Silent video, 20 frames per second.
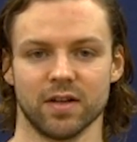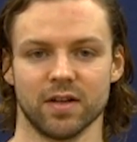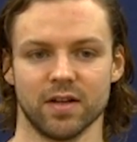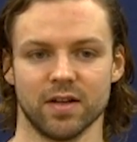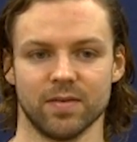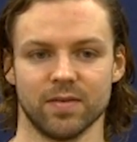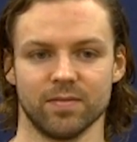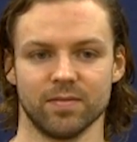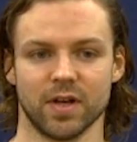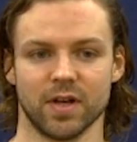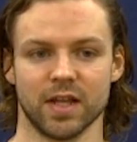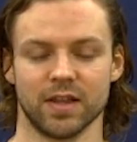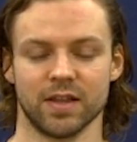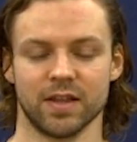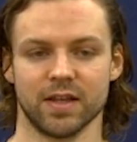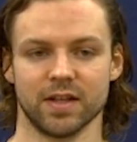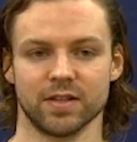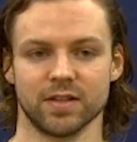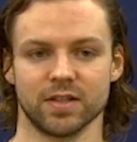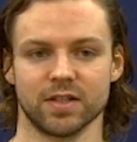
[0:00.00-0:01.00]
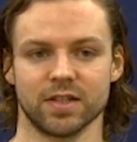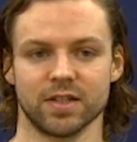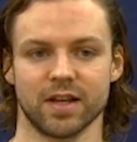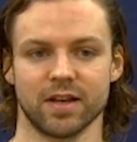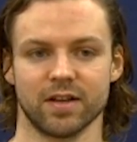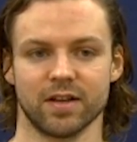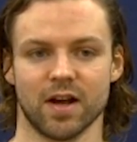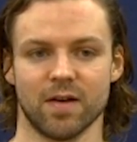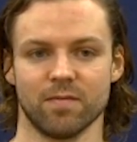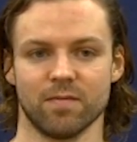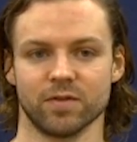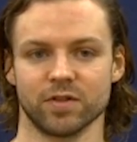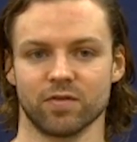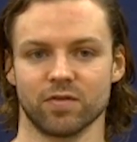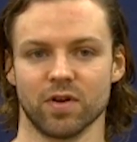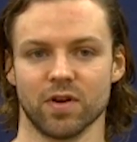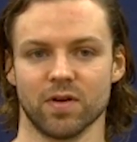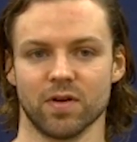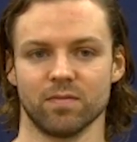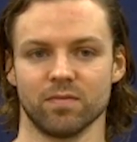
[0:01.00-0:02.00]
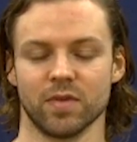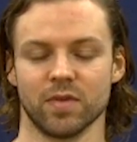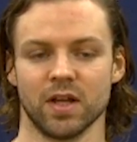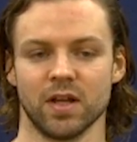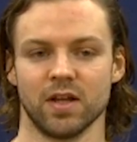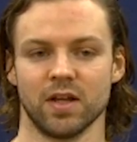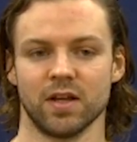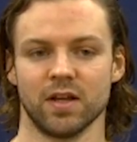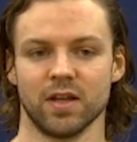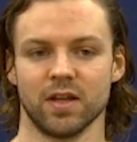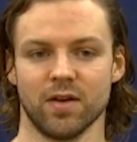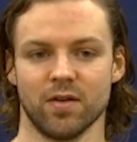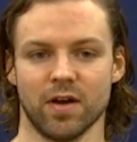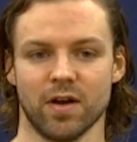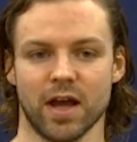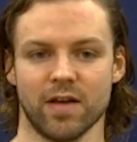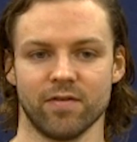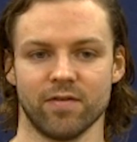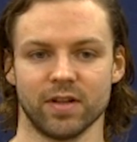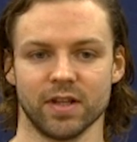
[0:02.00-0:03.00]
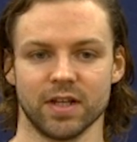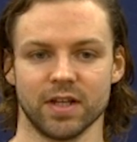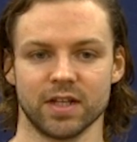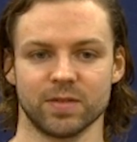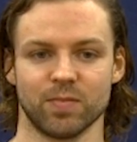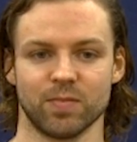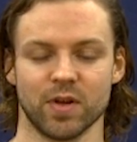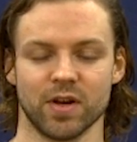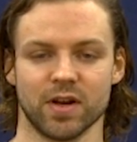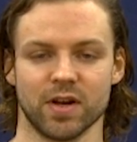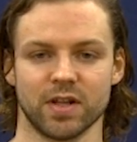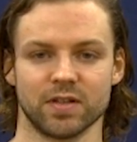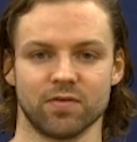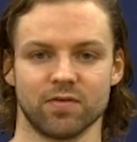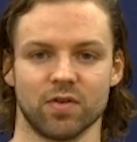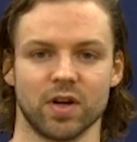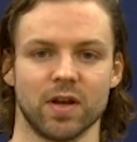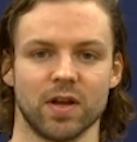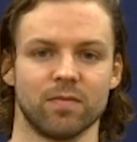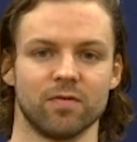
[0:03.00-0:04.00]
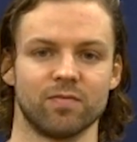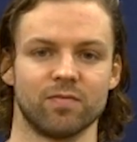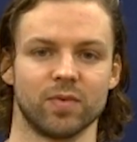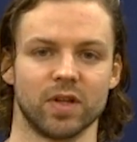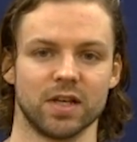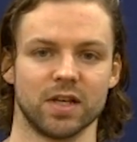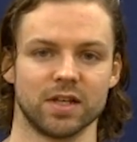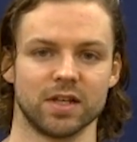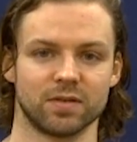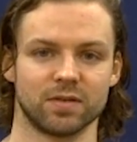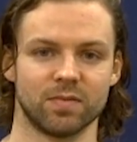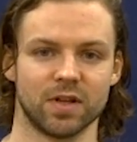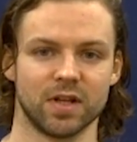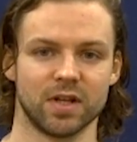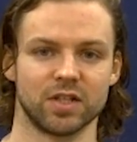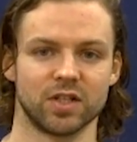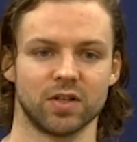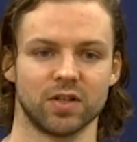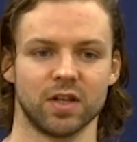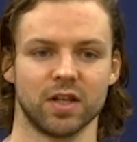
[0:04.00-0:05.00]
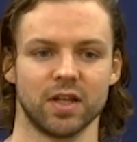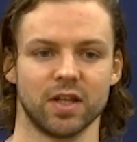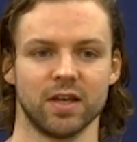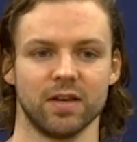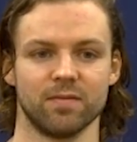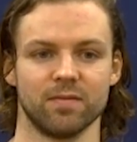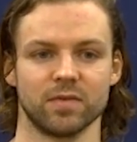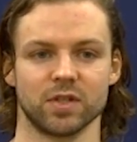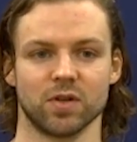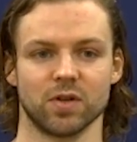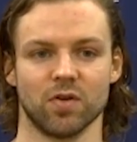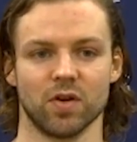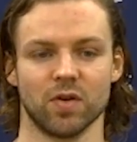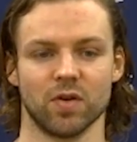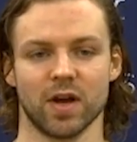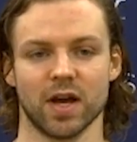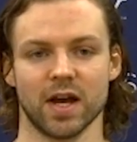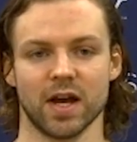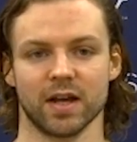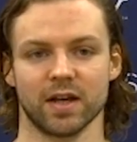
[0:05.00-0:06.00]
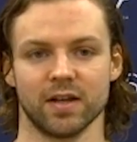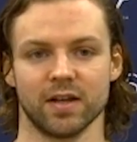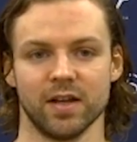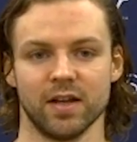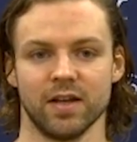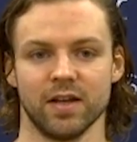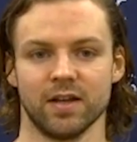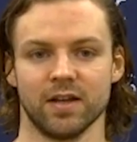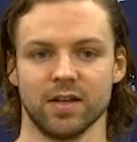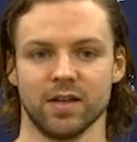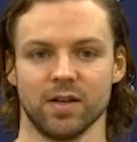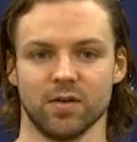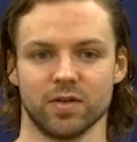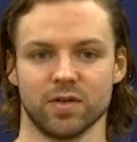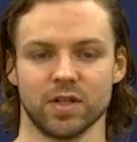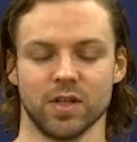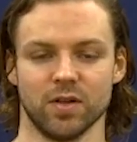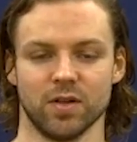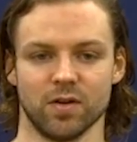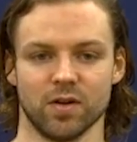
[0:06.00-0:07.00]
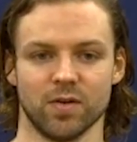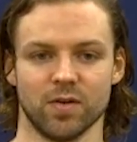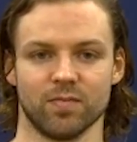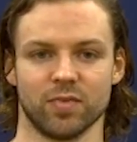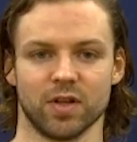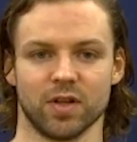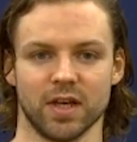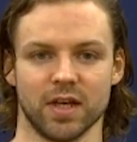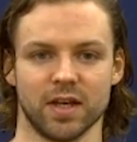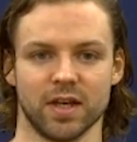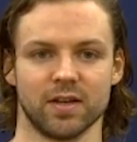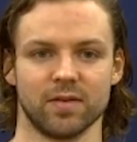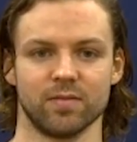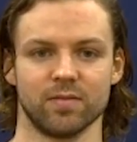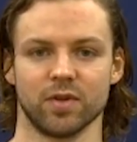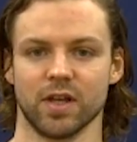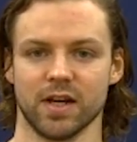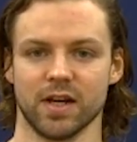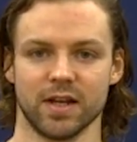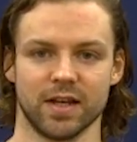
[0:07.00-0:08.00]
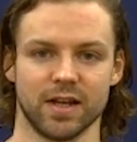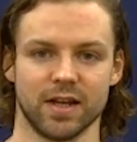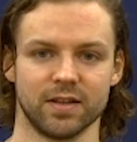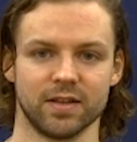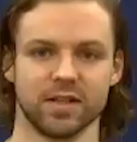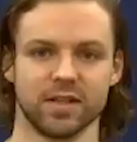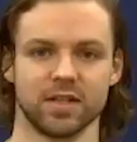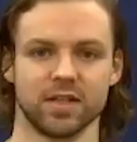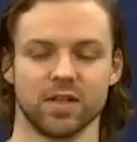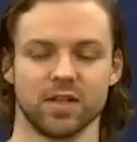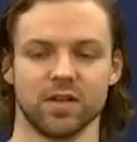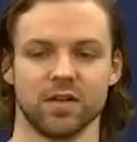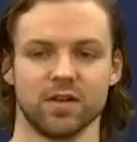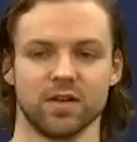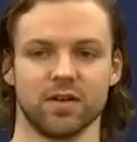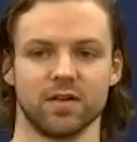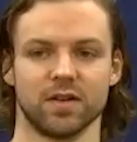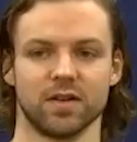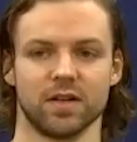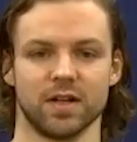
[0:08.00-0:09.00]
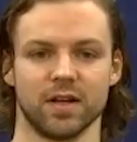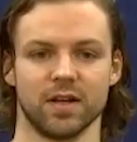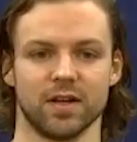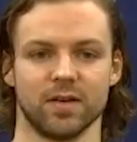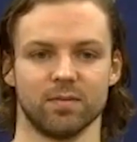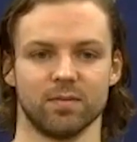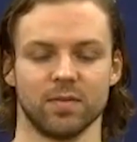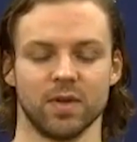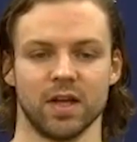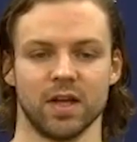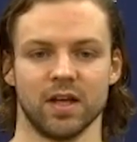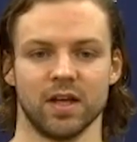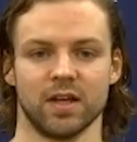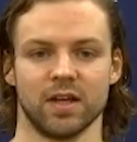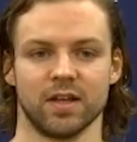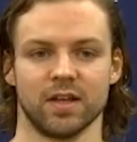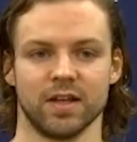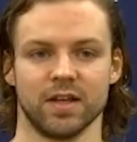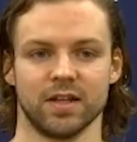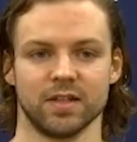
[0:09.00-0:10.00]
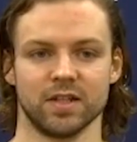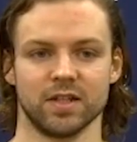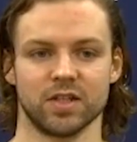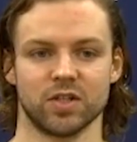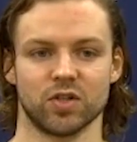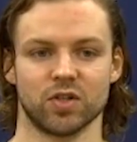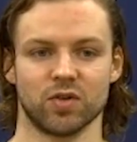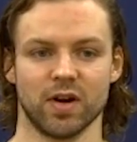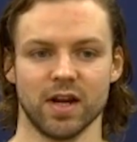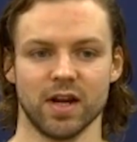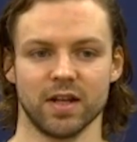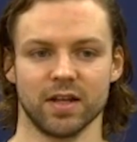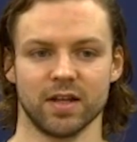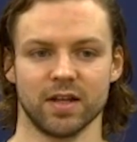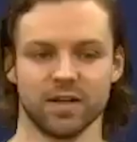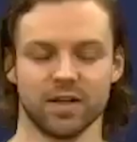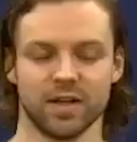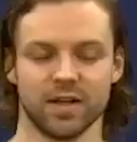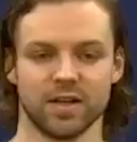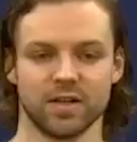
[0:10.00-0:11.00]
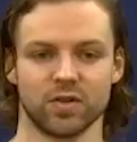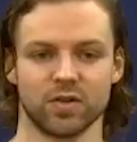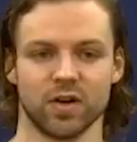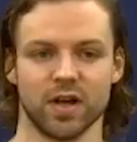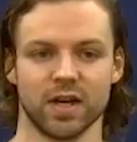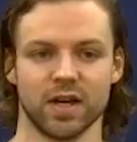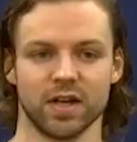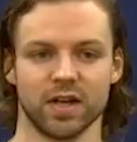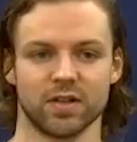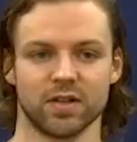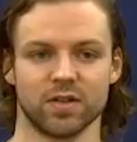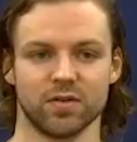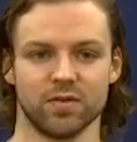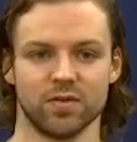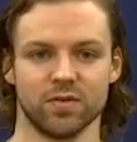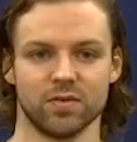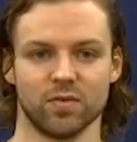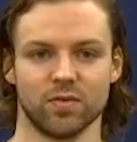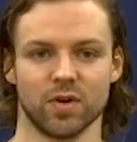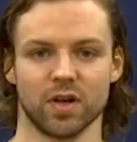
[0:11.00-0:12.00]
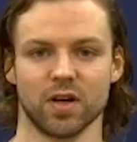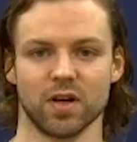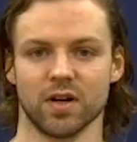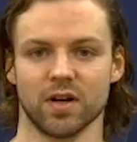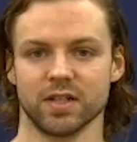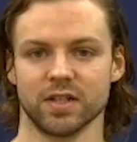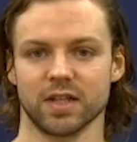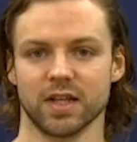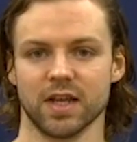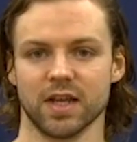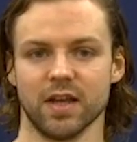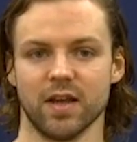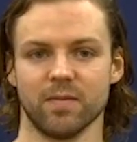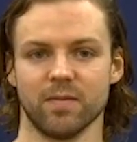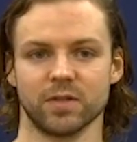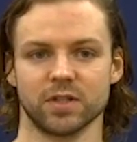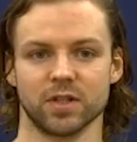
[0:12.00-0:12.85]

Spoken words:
I think just comes from, you know, having the experience for him of playing some NHL games, going back, you know, to Europe, playing again this year, and just training and trying to work on his game.